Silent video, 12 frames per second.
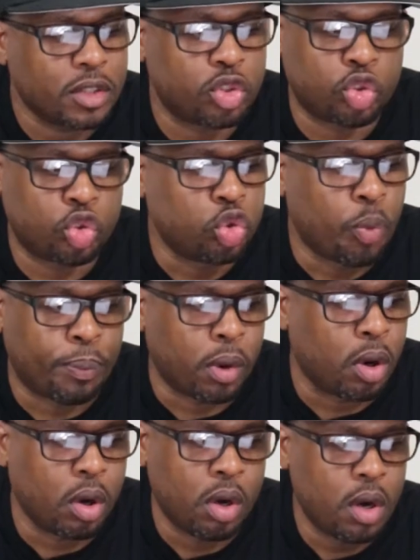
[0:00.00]

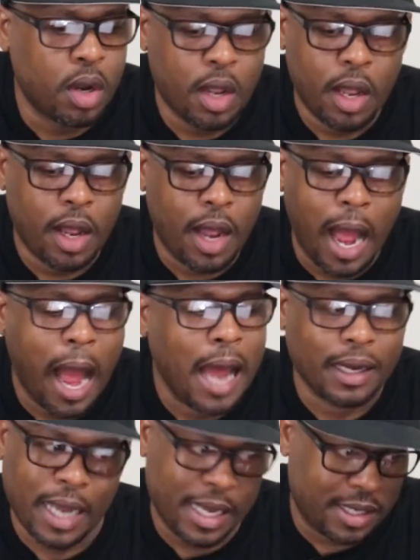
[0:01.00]
super
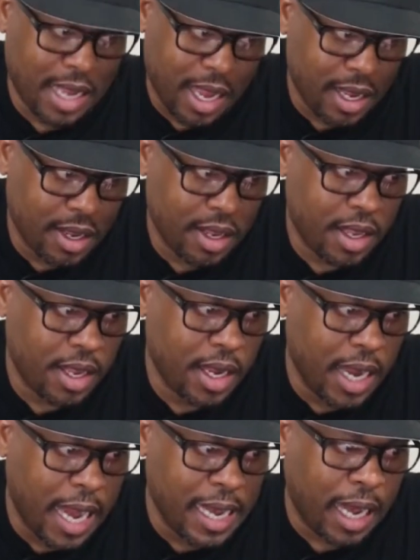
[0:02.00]
hot like that,
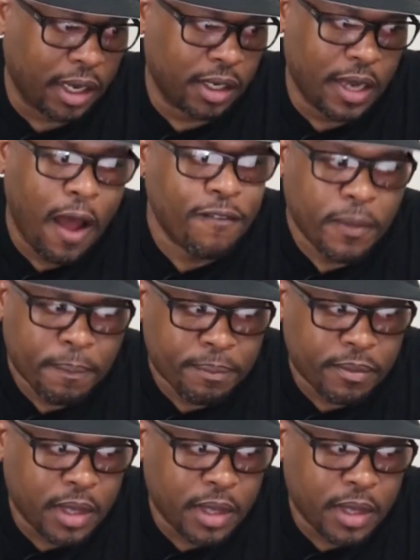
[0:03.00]
and I love them.